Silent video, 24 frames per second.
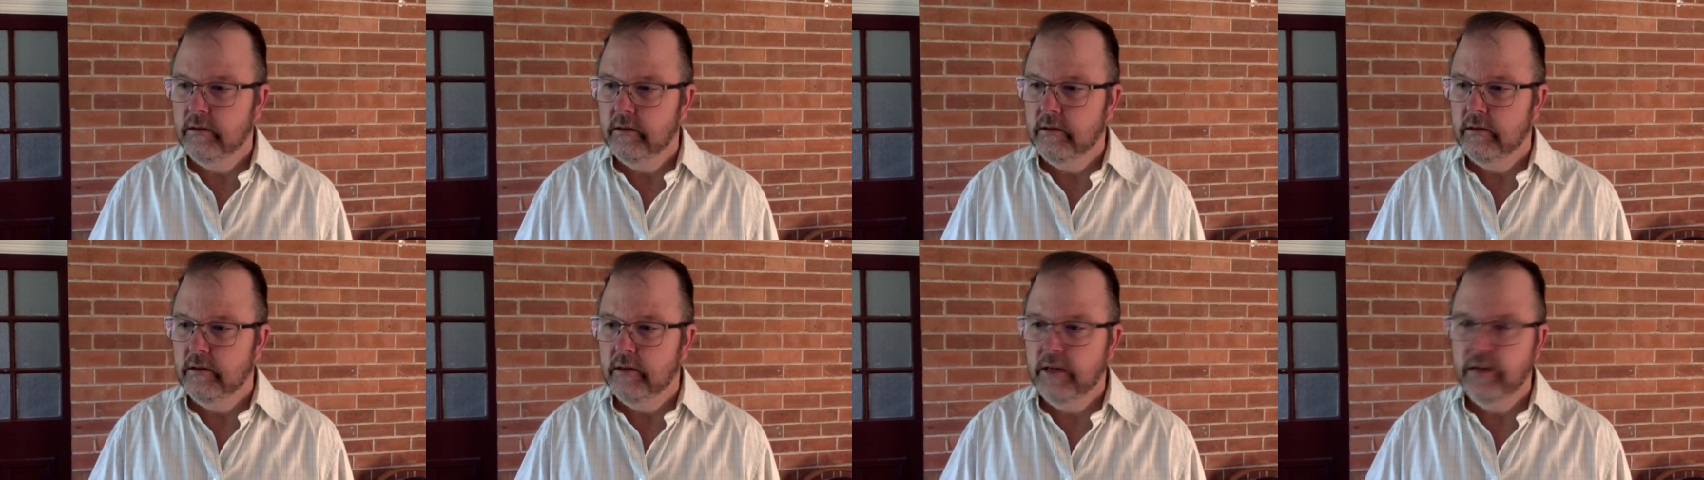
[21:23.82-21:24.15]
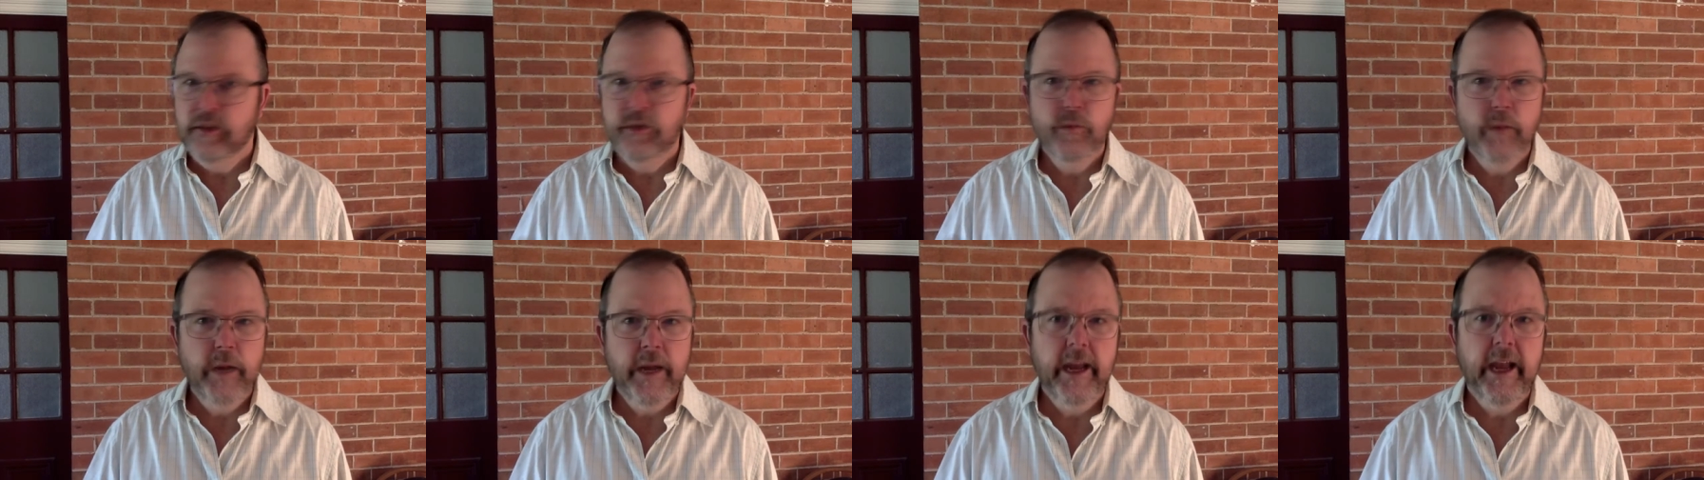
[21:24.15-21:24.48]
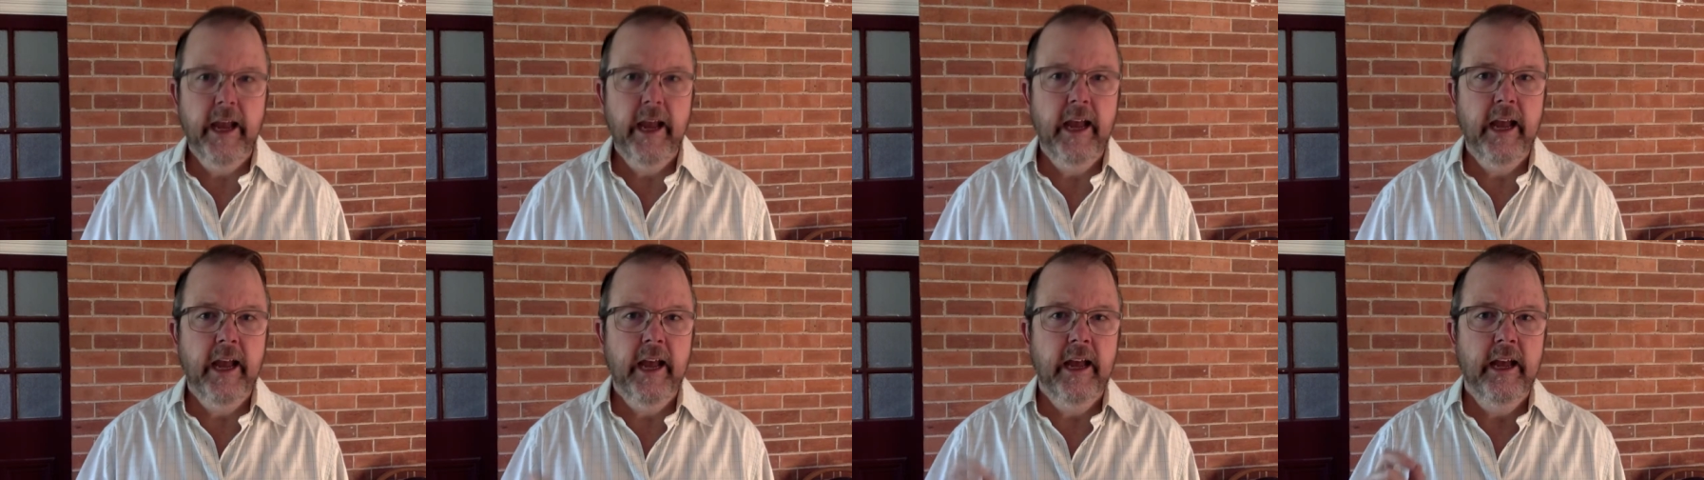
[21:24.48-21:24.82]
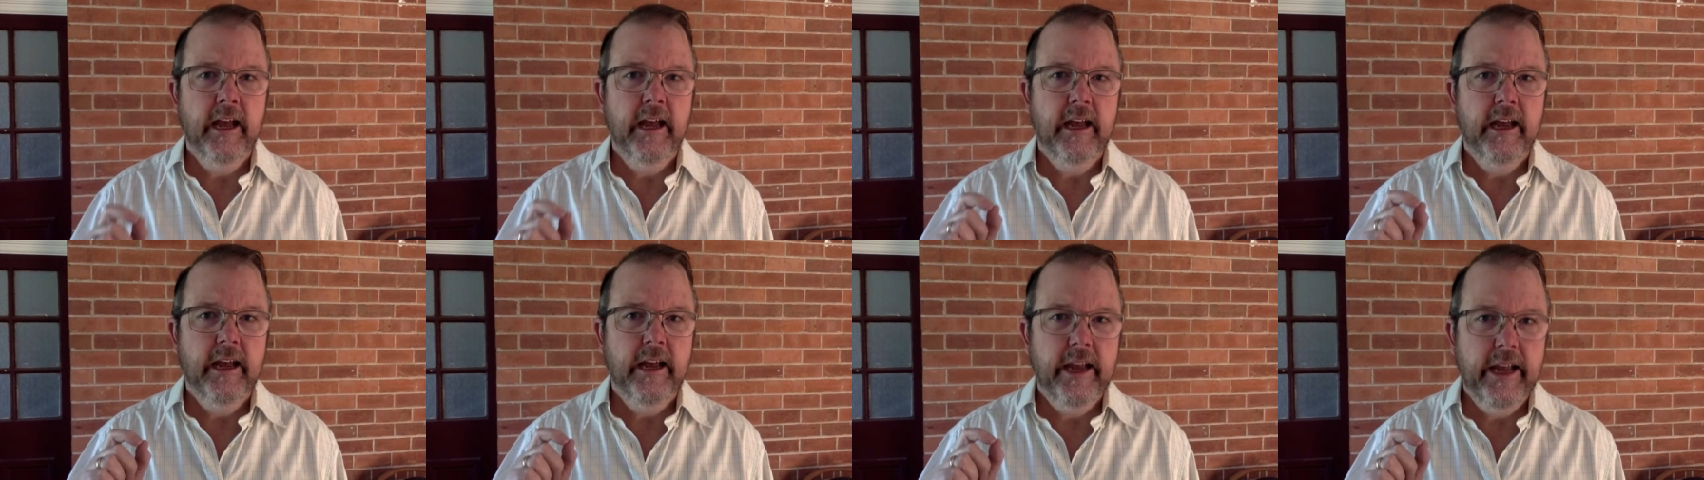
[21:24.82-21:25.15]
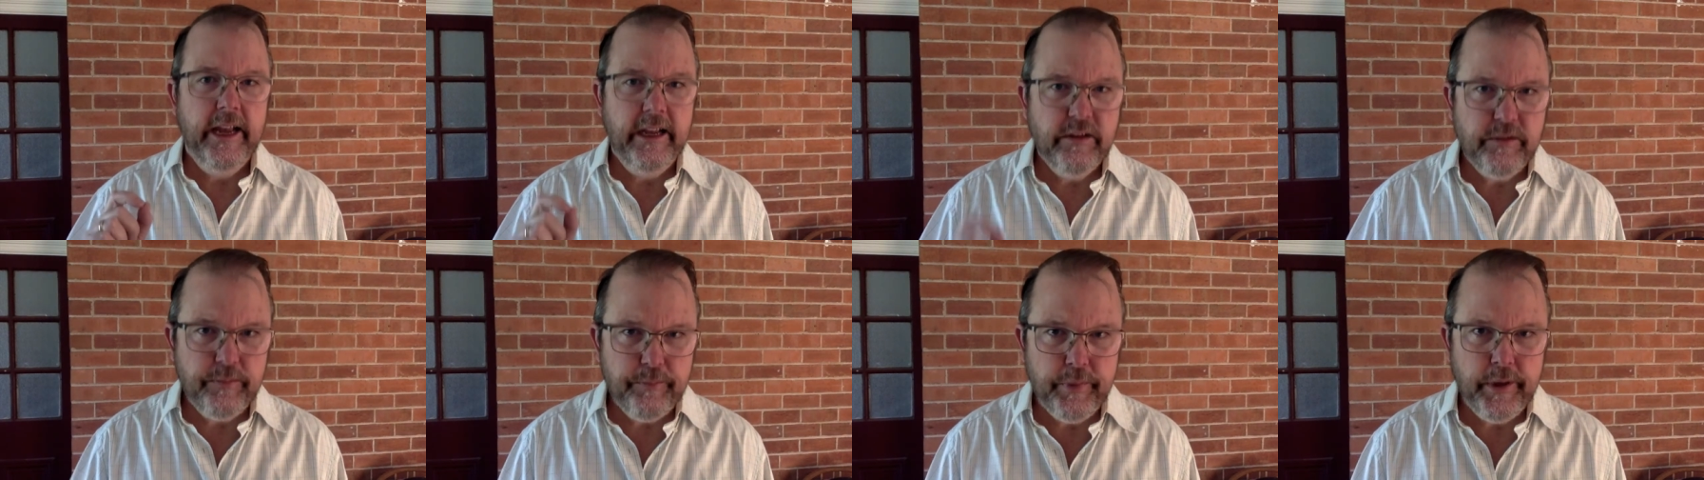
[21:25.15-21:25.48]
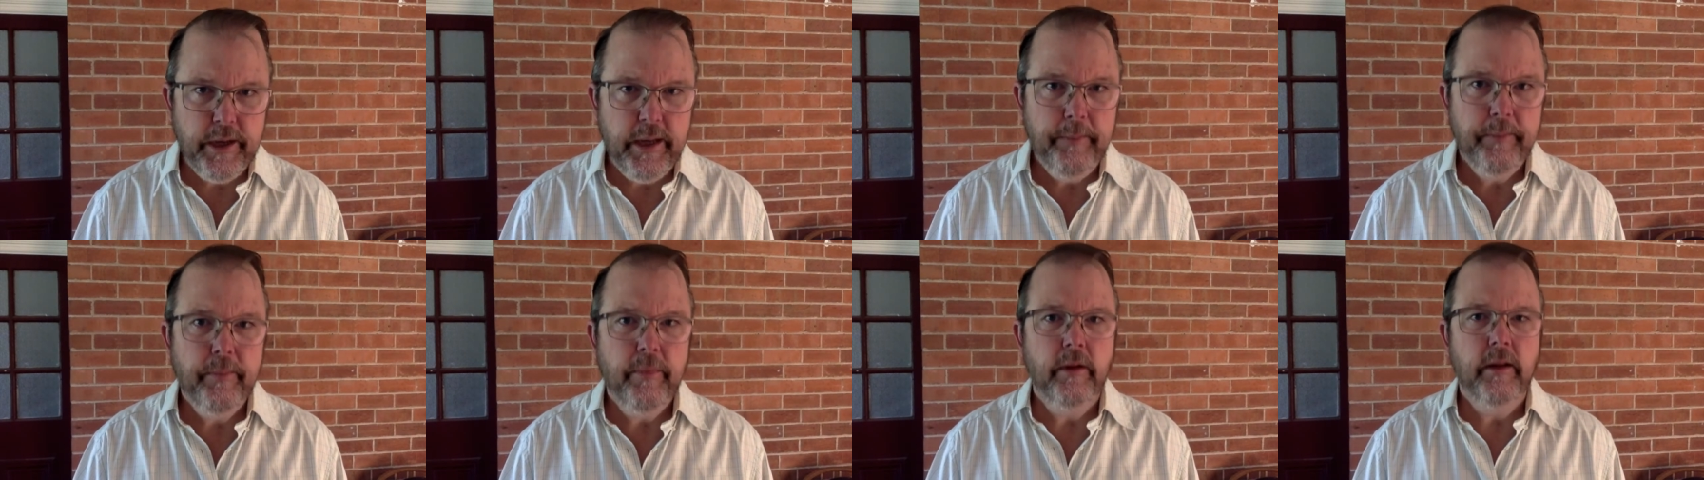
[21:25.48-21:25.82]
It's where his
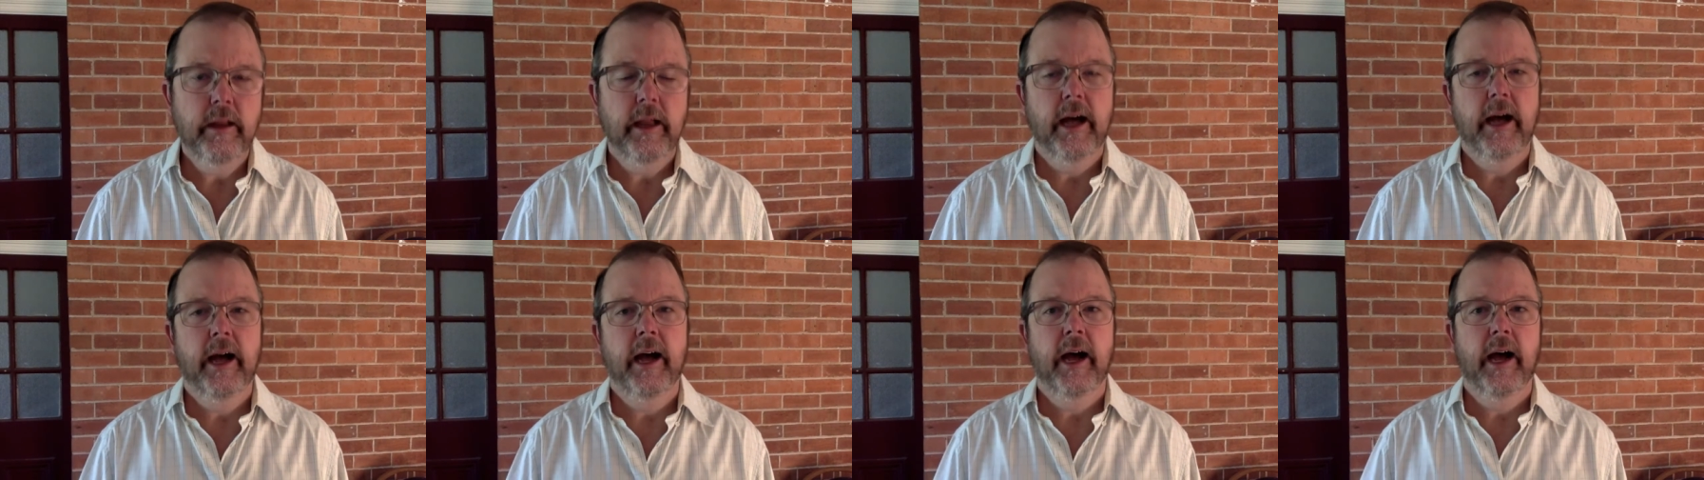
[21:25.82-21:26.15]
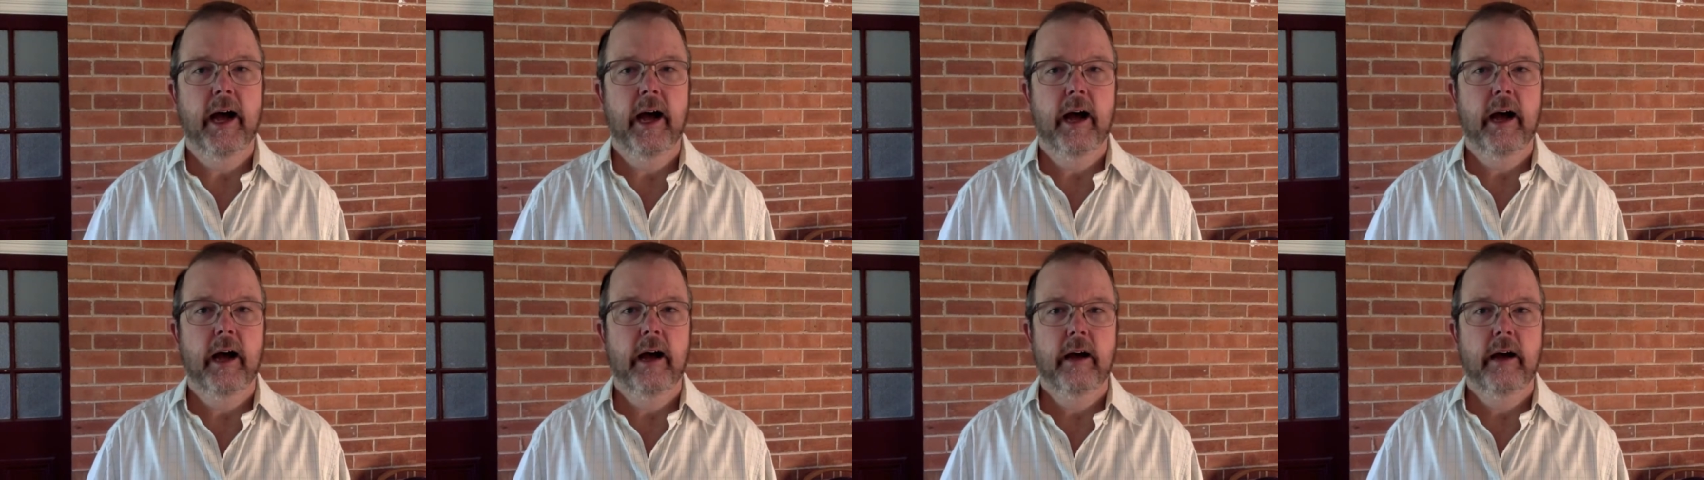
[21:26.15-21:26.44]
people are.